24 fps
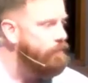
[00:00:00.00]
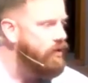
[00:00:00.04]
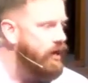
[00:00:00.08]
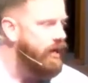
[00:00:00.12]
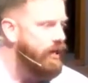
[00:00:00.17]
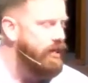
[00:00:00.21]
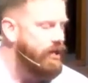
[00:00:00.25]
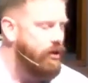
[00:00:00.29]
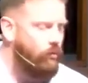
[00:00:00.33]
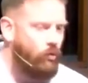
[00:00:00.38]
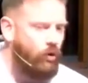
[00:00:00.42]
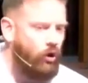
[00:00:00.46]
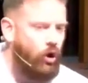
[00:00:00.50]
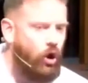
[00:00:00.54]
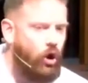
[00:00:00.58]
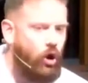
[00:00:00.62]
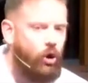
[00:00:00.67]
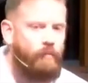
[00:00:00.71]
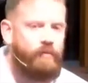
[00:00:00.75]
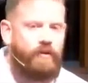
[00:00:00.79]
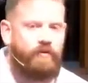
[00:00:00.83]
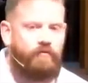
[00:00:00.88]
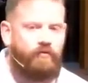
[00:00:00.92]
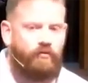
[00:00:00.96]
and then we're
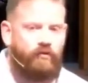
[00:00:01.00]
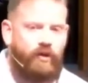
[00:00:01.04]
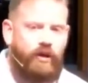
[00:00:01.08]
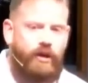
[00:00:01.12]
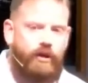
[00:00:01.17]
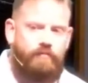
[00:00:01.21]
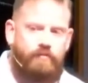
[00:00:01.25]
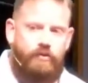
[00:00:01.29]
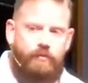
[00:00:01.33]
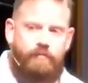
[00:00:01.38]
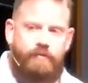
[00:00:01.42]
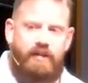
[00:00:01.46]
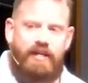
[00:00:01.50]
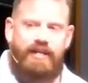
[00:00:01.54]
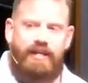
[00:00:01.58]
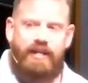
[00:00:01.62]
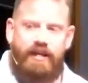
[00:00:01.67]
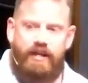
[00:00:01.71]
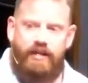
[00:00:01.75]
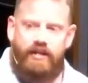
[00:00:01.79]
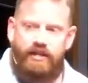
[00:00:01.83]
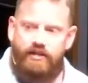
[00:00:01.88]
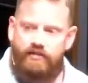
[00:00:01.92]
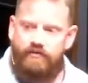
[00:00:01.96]
hoping for him to
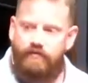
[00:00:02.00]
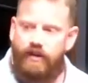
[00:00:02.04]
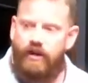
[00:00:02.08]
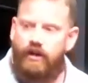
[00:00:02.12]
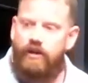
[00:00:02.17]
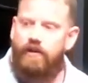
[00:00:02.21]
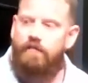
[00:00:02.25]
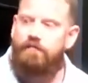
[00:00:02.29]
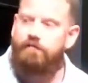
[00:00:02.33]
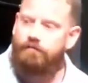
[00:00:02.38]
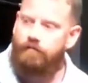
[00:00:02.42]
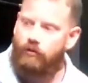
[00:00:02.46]
begin his very